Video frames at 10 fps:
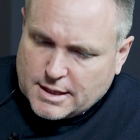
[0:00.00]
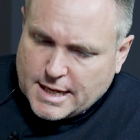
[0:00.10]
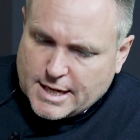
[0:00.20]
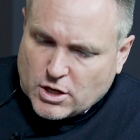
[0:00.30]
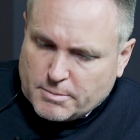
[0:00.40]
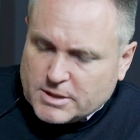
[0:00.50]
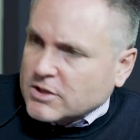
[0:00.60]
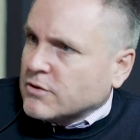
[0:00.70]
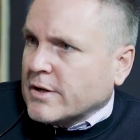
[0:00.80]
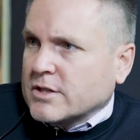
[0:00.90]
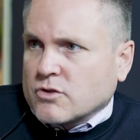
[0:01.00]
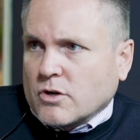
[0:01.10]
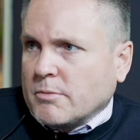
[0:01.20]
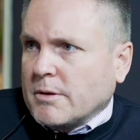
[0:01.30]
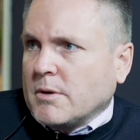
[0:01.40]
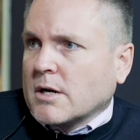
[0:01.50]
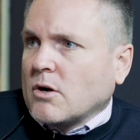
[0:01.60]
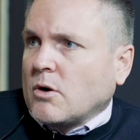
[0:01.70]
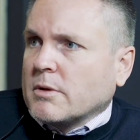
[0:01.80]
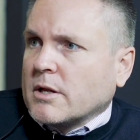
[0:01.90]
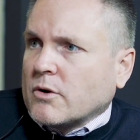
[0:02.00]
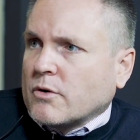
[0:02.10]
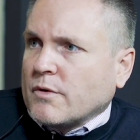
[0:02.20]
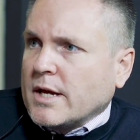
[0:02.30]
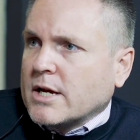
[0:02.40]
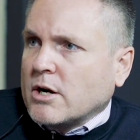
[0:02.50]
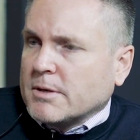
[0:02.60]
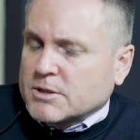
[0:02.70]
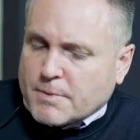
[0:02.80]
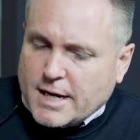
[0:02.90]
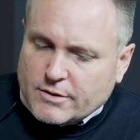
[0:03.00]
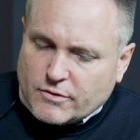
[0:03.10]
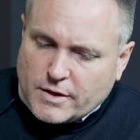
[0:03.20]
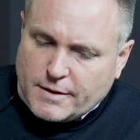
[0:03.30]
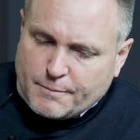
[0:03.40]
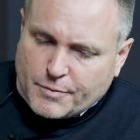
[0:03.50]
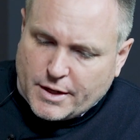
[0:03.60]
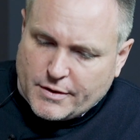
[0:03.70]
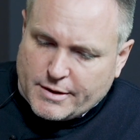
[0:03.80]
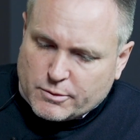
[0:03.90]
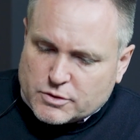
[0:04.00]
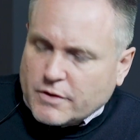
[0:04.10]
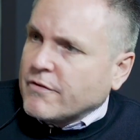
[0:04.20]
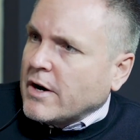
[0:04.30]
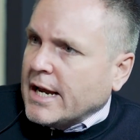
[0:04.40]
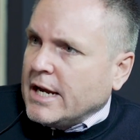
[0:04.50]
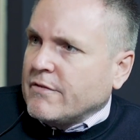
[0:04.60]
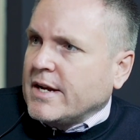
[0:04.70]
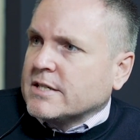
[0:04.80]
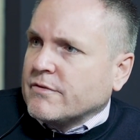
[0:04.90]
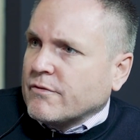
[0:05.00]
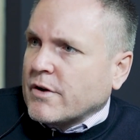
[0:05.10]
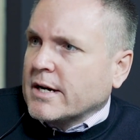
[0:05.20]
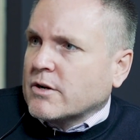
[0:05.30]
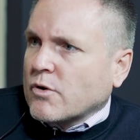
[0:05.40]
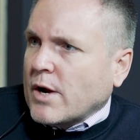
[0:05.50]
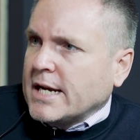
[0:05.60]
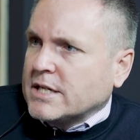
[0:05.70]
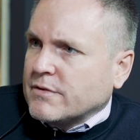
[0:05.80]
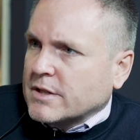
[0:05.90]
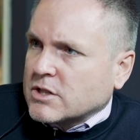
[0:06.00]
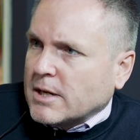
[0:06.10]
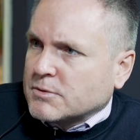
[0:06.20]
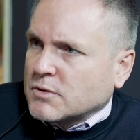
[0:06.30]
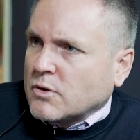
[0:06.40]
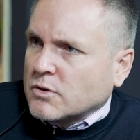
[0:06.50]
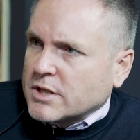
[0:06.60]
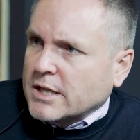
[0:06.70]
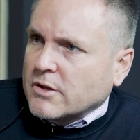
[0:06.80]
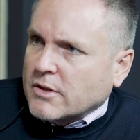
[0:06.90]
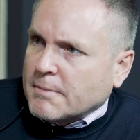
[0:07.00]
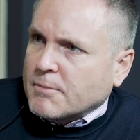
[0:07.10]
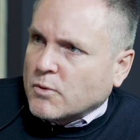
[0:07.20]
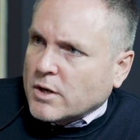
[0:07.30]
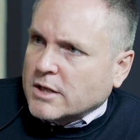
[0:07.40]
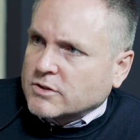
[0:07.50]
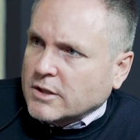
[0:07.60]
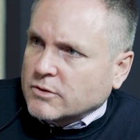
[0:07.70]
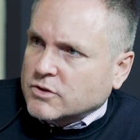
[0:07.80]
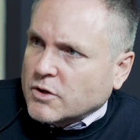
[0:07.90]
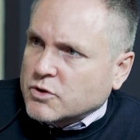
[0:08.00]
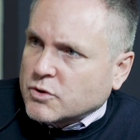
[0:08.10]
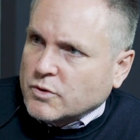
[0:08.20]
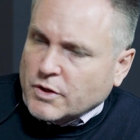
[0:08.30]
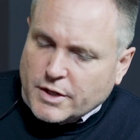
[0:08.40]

E-commerce is very strong. We work a lot with a lot of e-commerce brands, and they're also very innovative and very creative in the types of content that they're broadcasting on social.